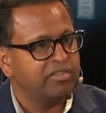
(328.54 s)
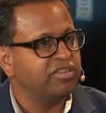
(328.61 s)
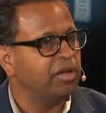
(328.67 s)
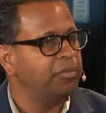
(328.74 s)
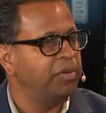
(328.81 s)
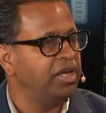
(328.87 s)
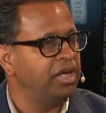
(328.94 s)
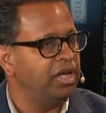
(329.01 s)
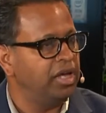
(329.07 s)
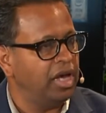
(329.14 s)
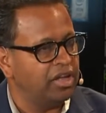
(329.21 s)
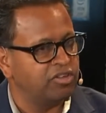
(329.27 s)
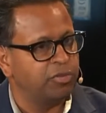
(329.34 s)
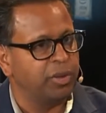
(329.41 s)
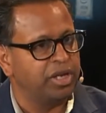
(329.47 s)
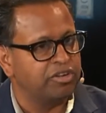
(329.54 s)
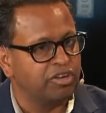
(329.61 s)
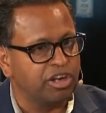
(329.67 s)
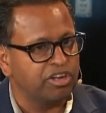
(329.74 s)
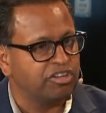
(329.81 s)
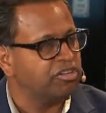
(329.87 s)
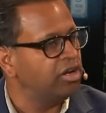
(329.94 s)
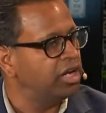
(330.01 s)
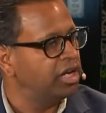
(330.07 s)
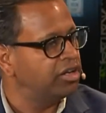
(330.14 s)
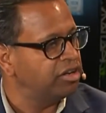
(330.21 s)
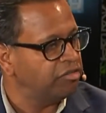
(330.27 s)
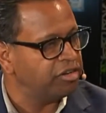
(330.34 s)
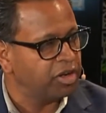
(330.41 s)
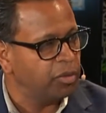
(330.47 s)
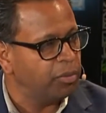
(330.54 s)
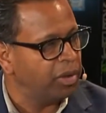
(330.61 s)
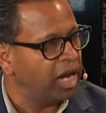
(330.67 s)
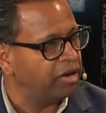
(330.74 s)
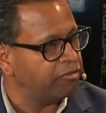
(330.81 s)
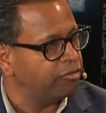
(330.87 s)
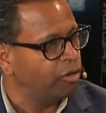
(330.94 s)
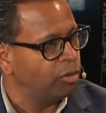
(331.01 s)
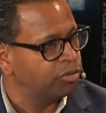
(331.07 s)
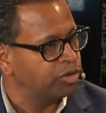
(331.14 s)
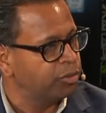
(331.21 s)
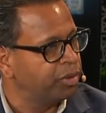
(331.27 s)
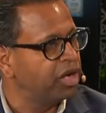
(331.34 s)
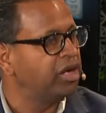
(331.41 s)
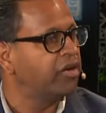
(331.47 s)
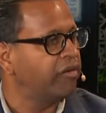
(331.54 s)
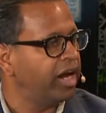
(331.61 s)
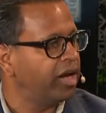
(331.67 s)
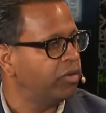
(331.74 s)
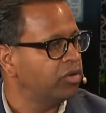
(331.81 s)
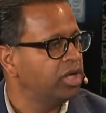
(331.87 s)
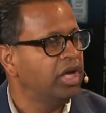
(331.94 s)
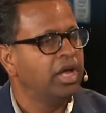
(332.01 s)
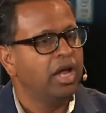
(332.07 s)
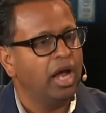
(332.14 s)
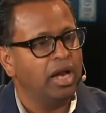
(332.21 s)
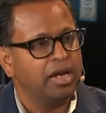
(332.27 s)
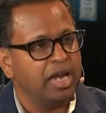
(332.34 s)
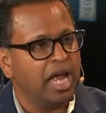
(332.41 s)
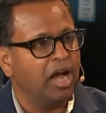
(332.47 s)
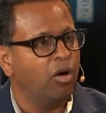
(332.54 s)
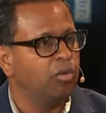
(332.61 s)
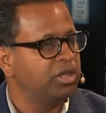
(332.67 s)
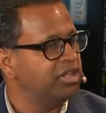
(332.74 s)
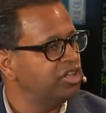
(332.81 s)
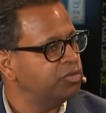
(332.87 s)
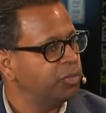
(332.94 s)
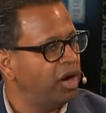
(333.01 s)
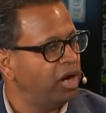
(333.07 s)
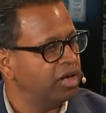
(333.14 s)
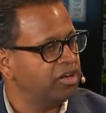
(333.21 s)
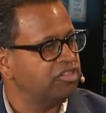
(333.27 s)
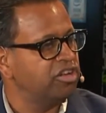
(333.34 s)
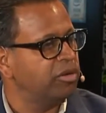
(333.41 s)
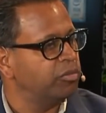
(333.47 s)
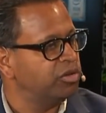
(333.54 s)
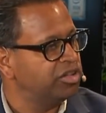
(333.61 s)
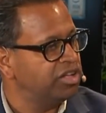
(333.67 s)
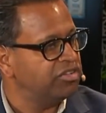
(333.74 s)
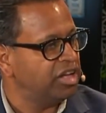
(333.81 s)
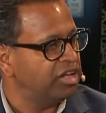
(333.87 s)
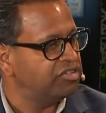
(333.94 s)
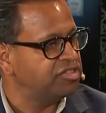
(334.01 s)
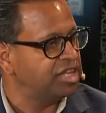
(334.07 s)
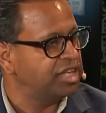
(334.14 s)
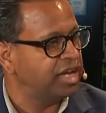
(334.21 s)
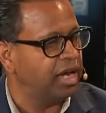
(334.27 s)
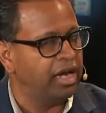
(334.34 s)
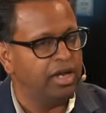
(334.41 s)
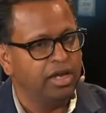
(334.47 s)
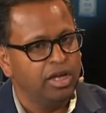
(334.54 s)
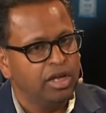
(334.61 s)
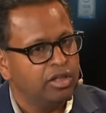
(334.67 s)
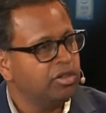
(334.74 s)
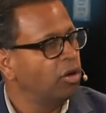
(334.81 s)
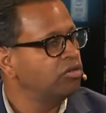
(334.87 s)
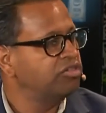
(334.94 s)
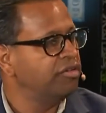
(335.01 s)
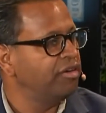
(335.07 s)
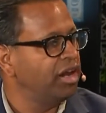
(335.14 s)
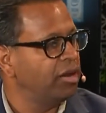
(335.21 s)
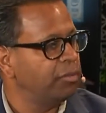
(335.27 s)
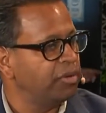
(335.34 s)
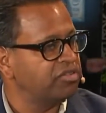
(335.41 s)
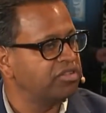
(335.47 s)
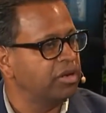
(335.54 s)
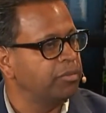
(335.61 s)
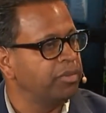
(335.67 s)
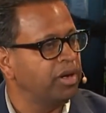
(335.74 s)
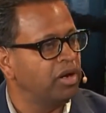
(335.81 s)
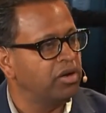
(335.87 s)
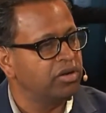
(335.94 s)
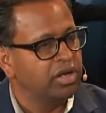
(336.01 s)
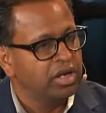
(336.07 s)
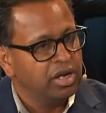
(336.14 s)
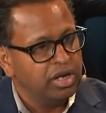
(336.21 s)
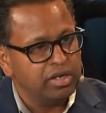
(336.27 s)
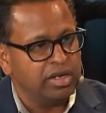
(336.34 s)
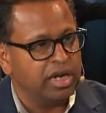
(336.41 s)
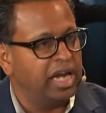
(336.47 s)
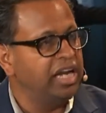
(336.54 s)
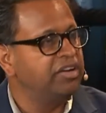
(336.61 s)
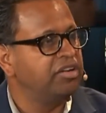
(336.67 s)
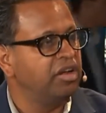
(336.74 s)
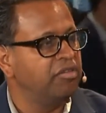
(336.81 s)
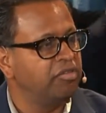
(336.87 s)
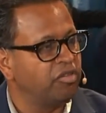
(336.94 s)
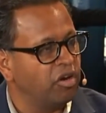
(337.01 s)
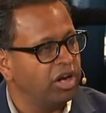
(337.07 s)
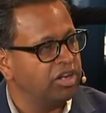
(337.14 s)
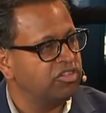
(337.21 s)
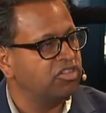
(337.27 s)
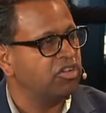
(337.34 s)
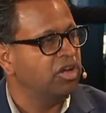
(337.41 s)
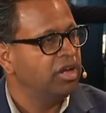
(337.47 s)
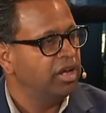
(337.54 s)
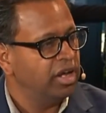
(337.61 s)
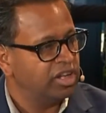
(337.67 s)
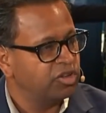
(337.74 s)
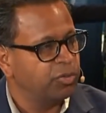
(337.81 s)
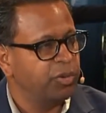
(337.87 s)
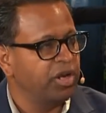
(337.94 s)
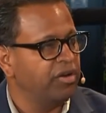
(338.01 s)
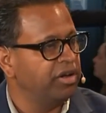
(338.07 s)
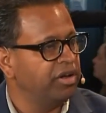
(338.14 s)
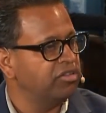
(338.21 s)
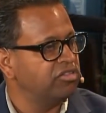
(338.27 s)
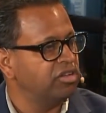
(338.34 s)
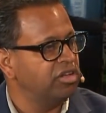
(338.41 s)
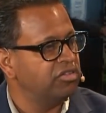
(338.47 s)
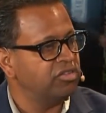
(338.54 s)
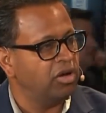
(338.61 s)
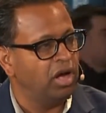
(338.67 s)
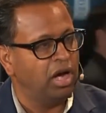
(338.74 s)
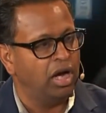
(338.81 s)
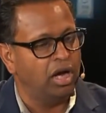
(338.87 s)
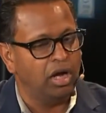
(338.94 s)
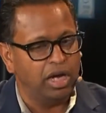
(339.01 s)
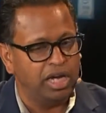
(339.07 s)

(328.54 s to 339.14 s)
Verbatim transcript: SAP has been traditionally a difficult platform to build around, and now with this partnership, with this SDK, those developers can build native, rich experiences uh,